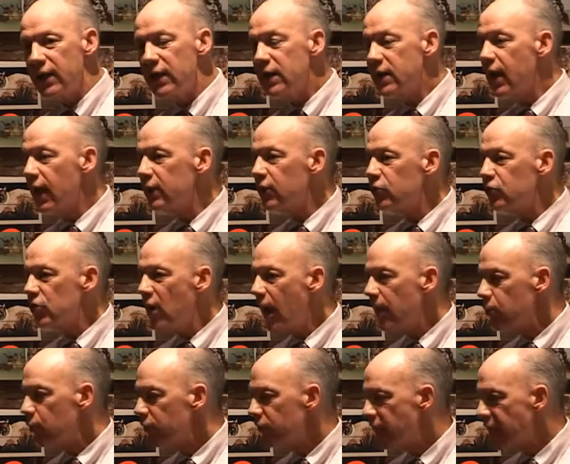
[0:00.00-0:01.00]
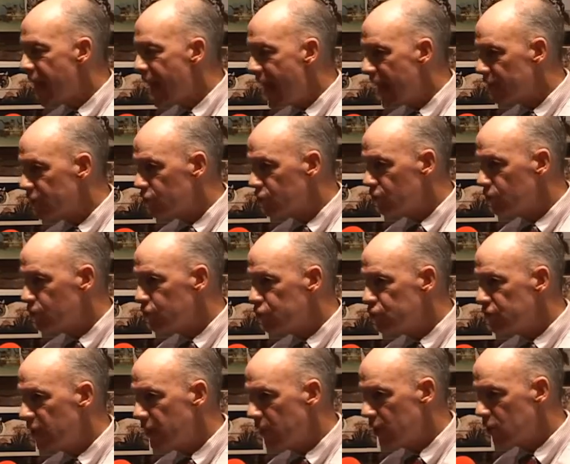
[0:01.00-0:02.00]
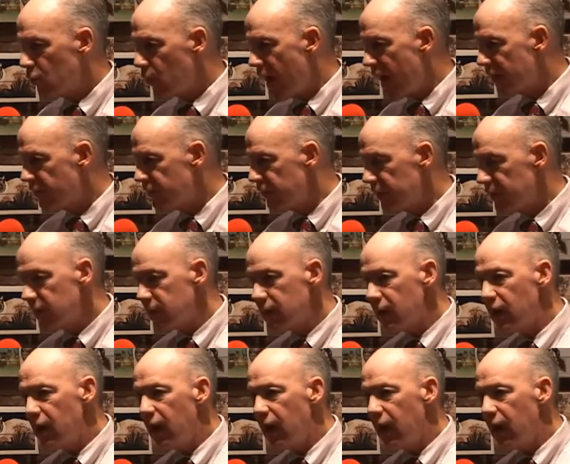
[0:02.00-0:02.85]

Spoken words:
he got a job with National Geographic